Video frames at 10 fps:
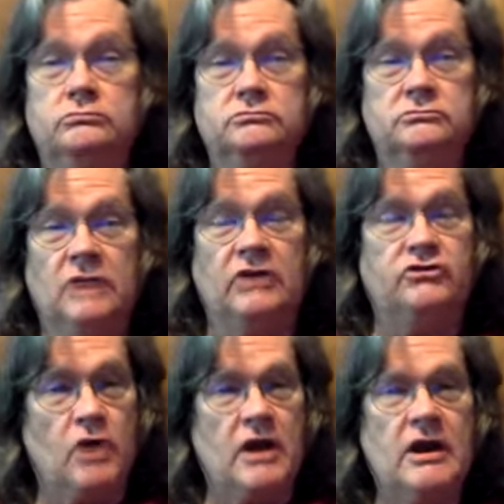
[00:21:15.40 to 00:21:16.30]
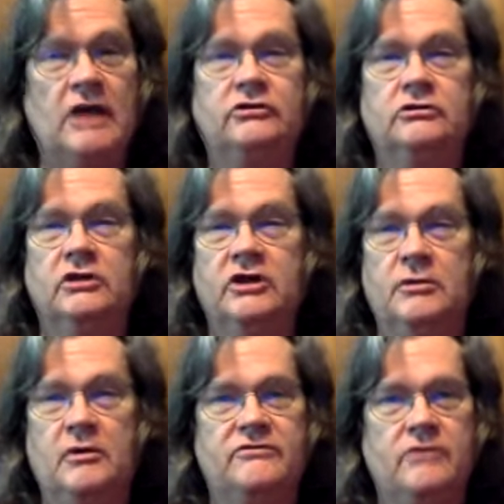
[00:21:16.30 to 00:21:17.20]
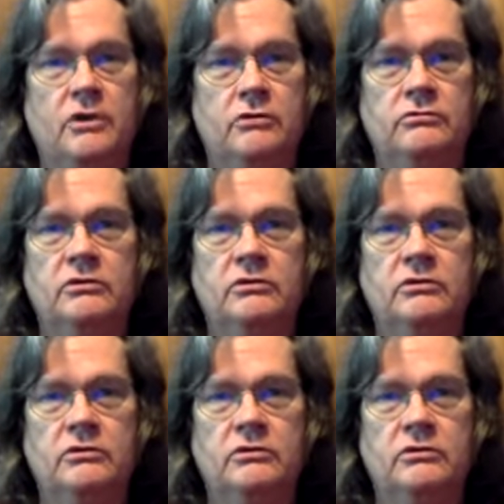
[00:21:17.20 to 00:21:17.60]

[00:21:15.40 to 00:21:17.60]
I try not to look at my phone.